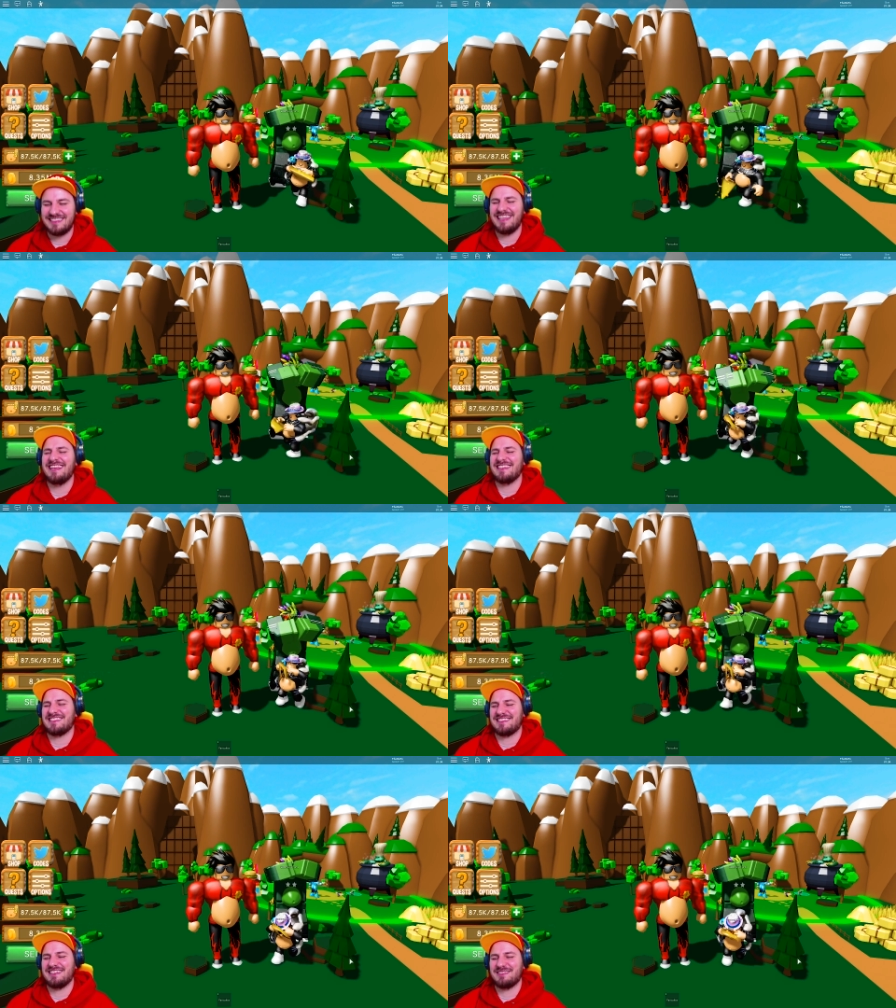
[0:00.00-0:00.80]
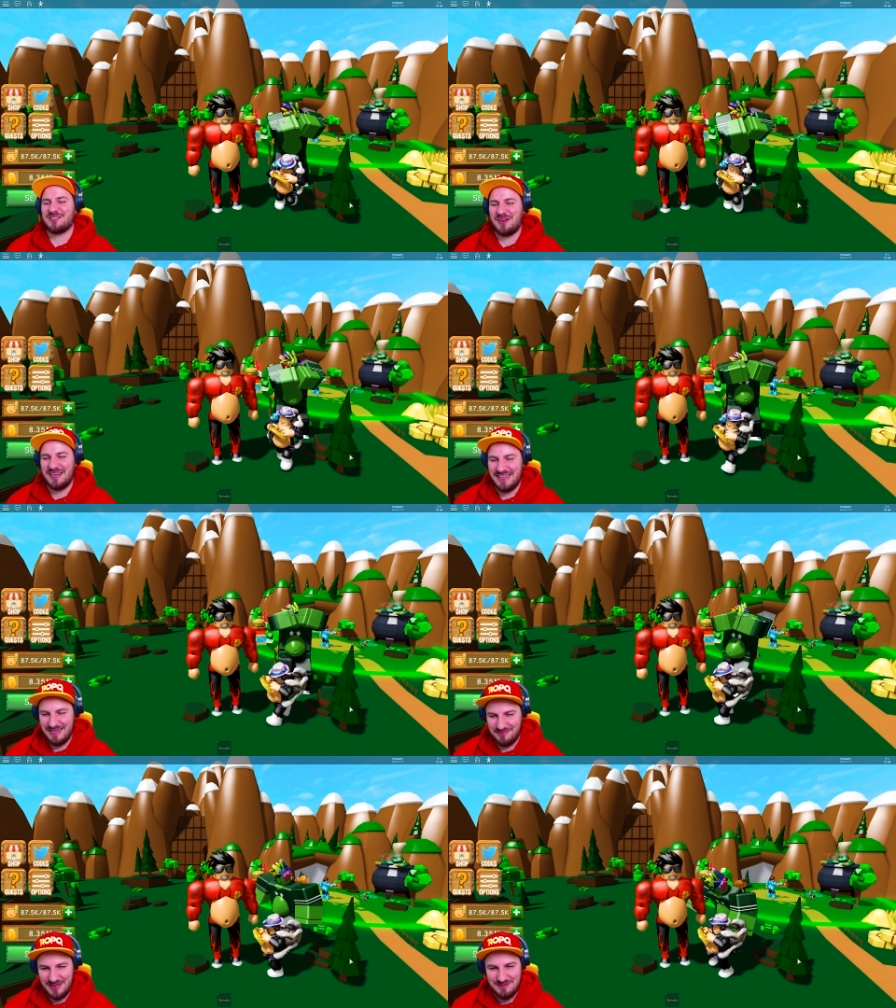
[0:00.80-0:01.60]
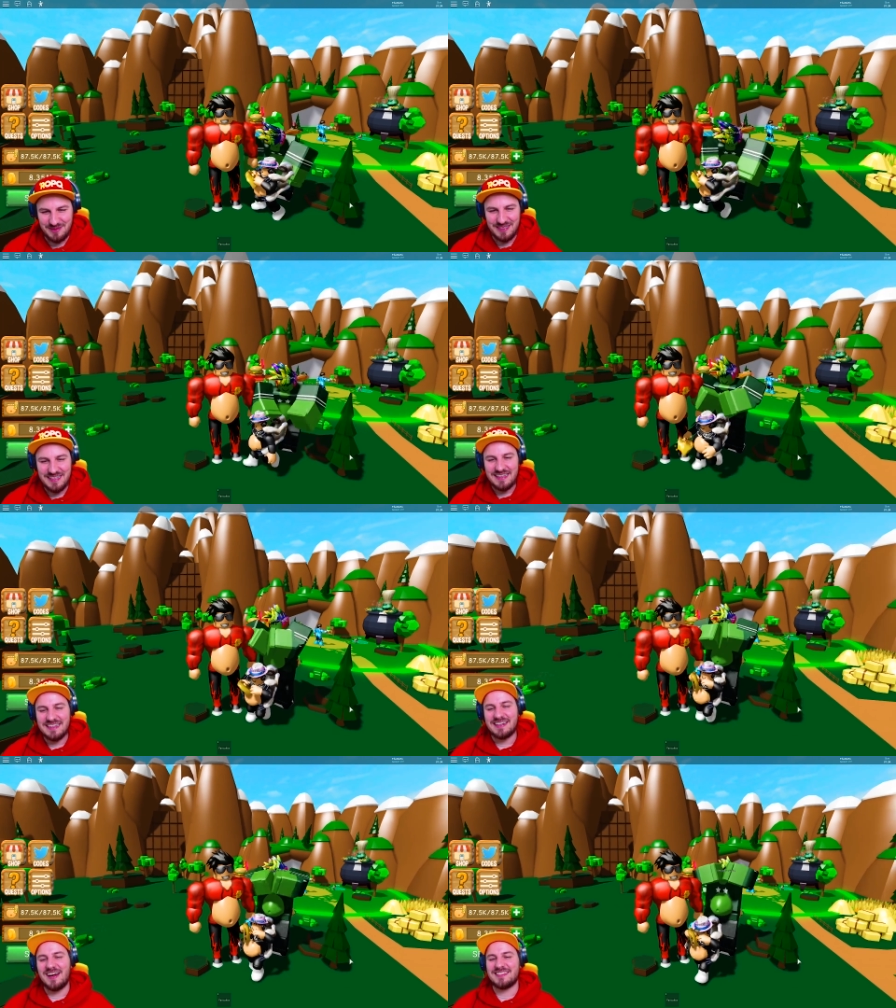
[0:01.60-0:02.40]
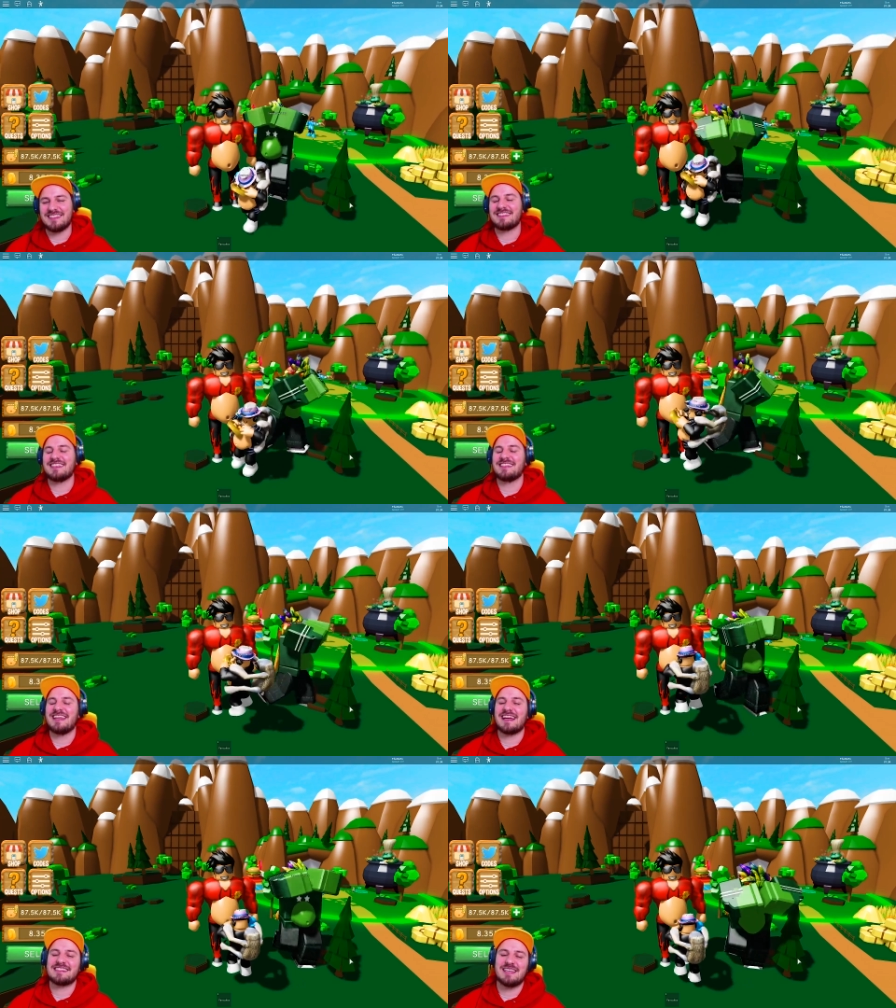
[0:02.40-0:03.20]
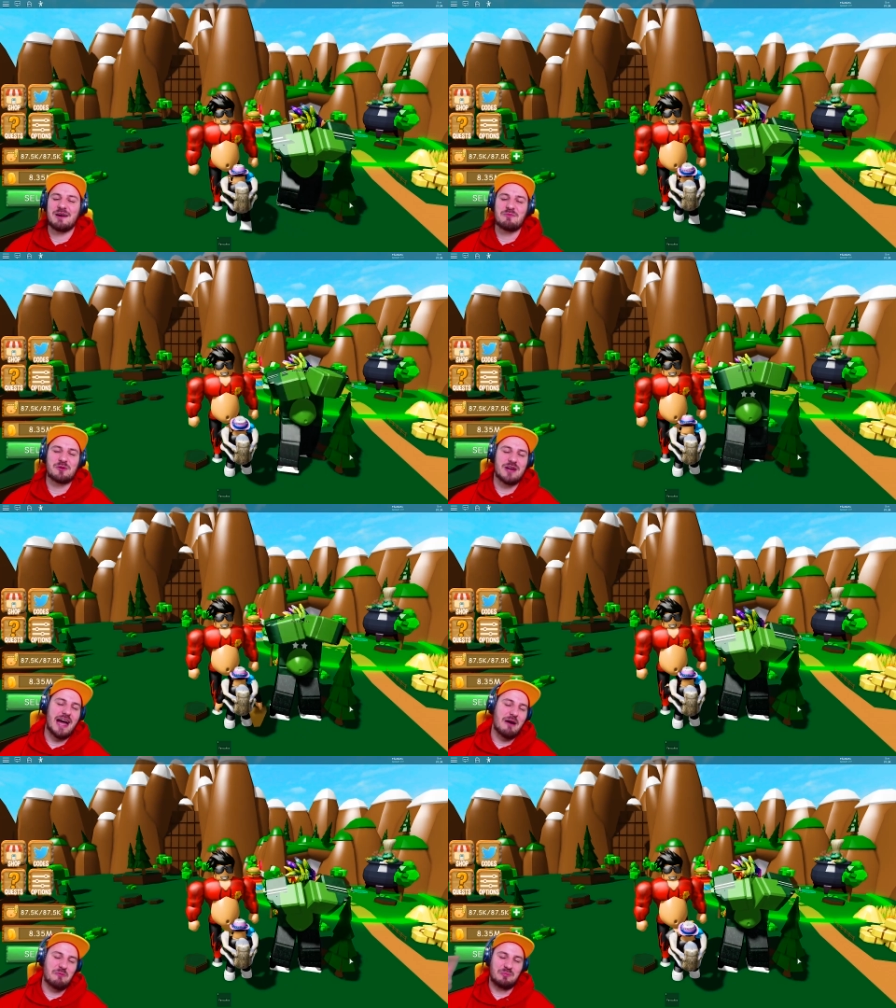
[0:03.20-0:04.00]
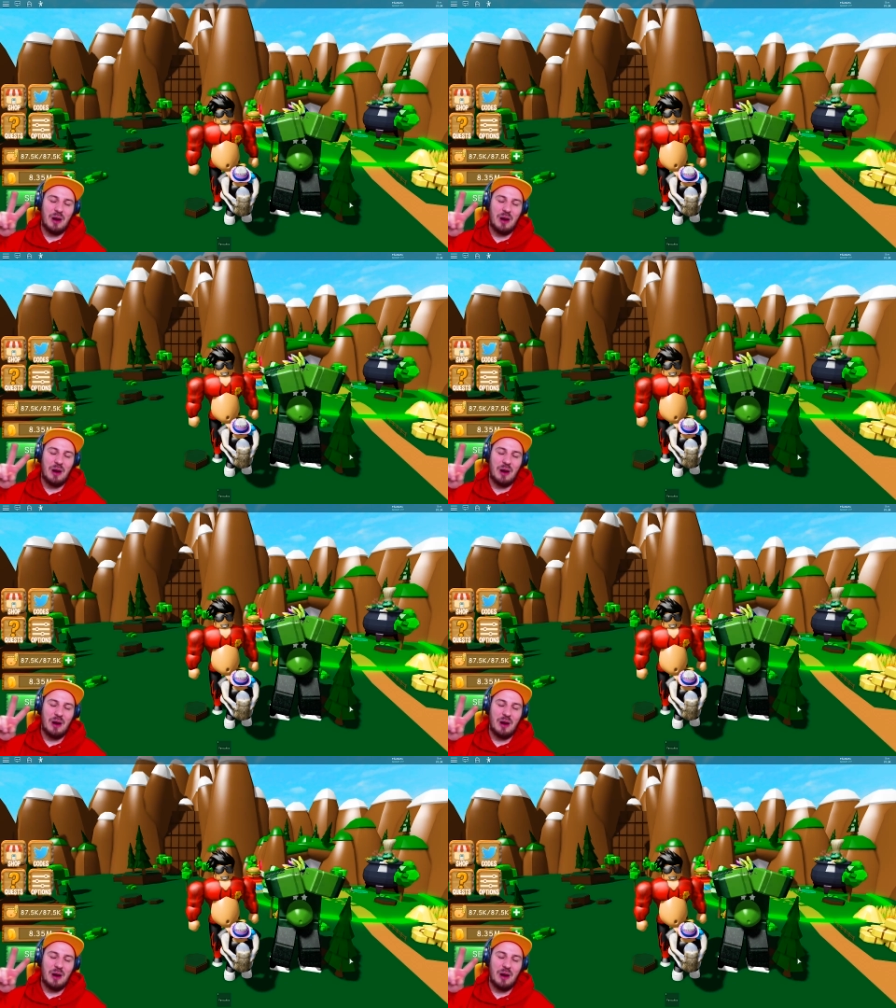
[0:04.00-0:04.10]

still trying to eat people. Guys, until next time, we're out.